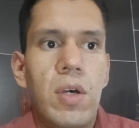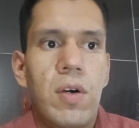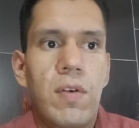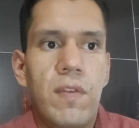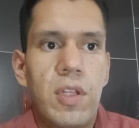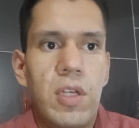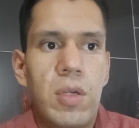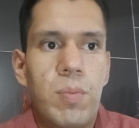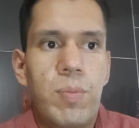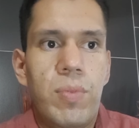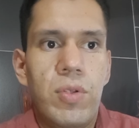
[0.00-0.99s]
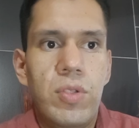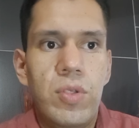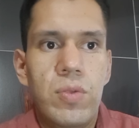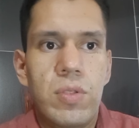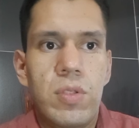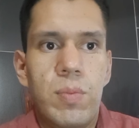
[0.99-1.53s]
of the
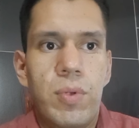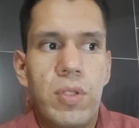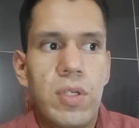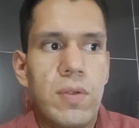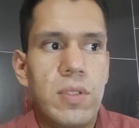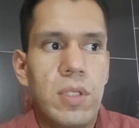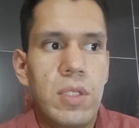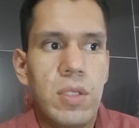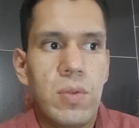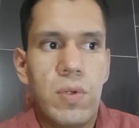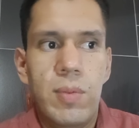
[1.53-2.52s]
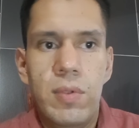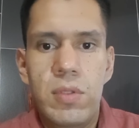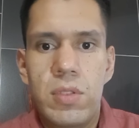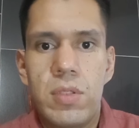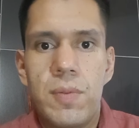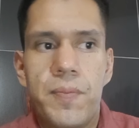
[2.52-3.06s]
produced polycrystalline
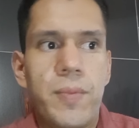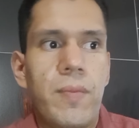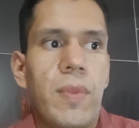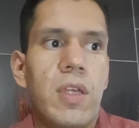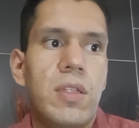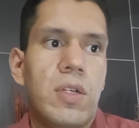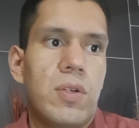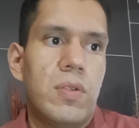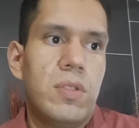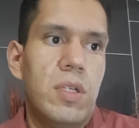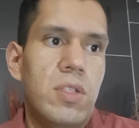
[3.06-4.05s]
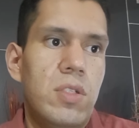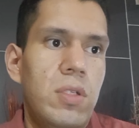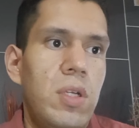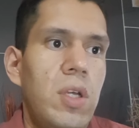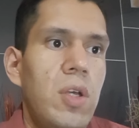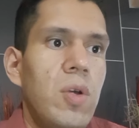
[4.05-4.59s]
ribbons at the cross-section
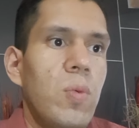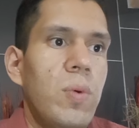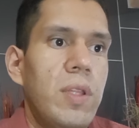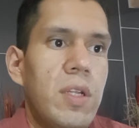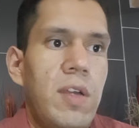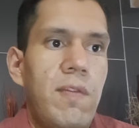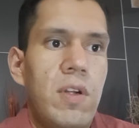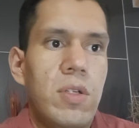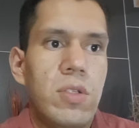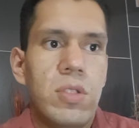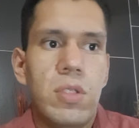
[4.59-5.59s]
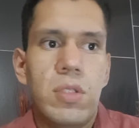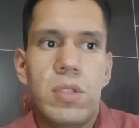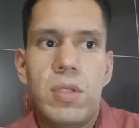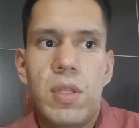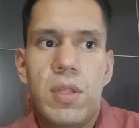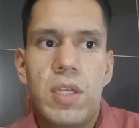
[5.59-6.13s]
with an average
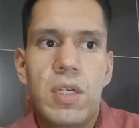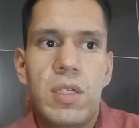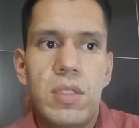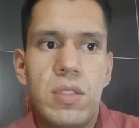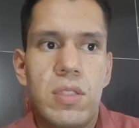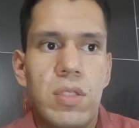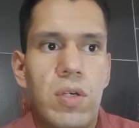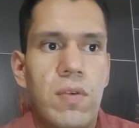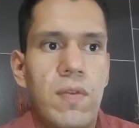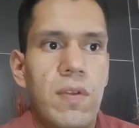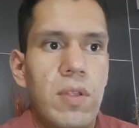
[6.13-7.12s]
thickness of